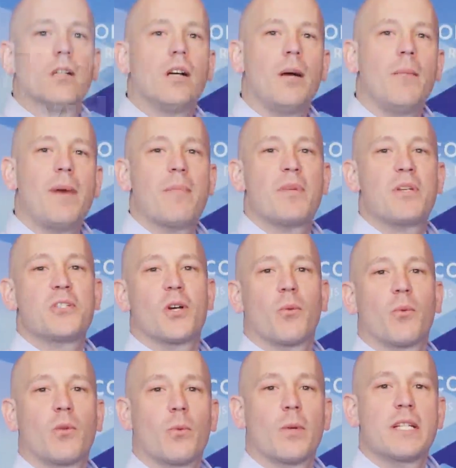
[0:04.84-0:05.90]
I'm Matt
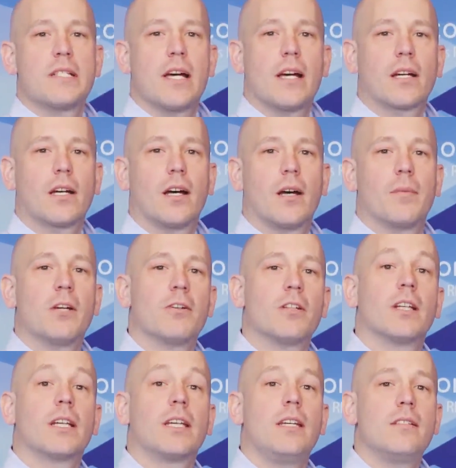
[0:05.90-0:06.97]
Bichard with REIT.com here
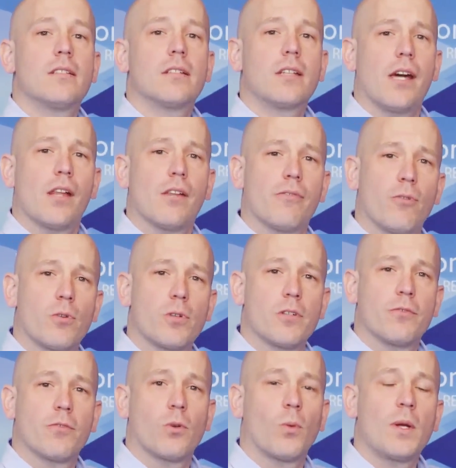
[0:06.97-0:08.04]
in La Quinta,
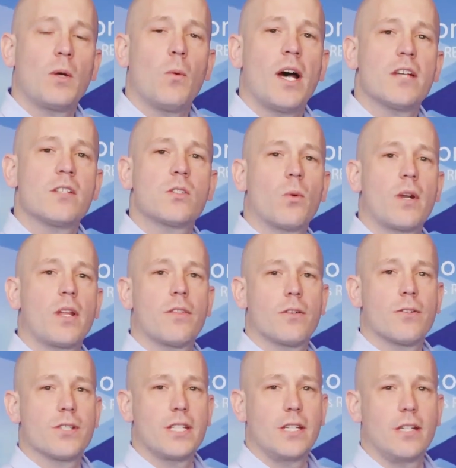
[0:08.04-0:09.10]
California for REITWise
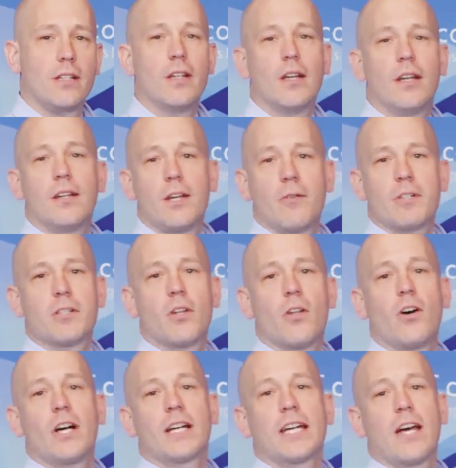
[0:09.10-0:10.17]
2013, NAREIT's
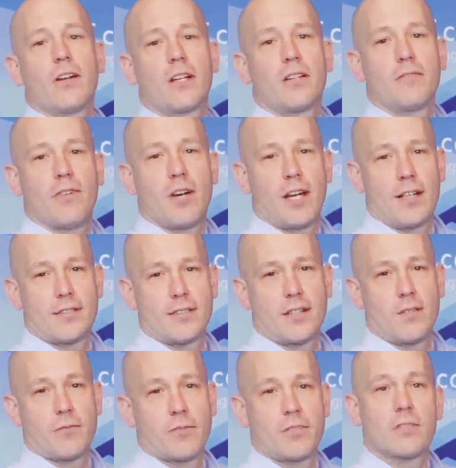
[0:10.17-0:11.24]
Law, Accounting, and Finance
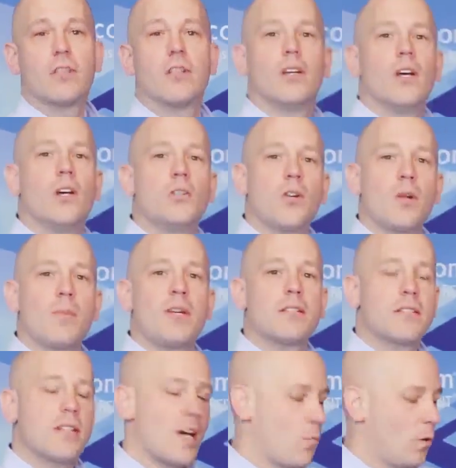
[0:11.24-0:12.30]
Conference. Joining me
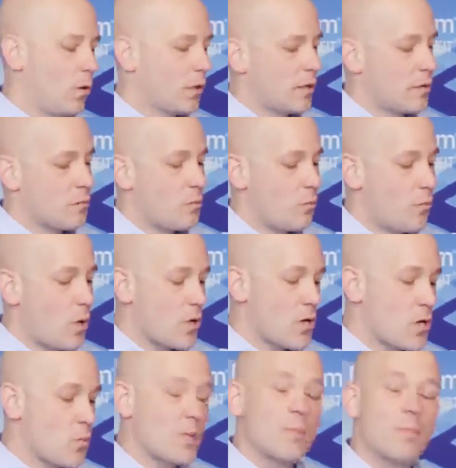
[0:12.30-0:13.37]
is Tom Wilkin,
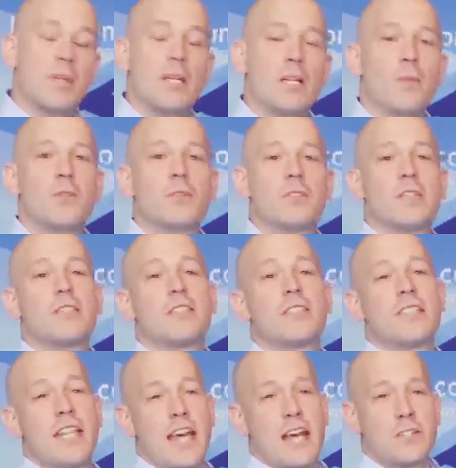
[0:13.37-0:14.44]
partner with PwC's
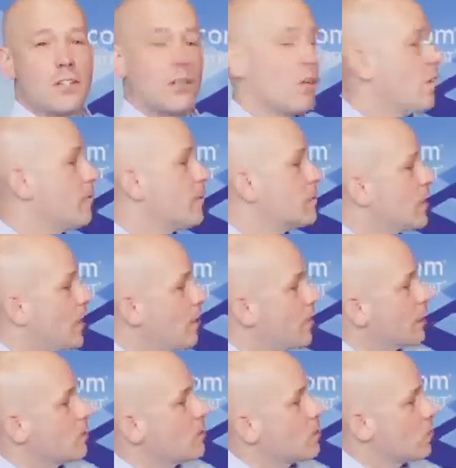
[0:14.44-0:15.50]
national office. Tom,
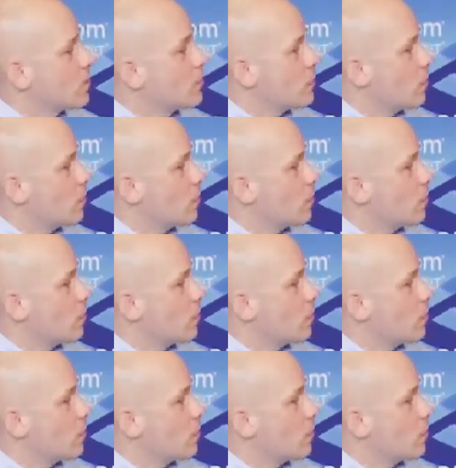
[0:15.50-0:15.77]
thank you so much for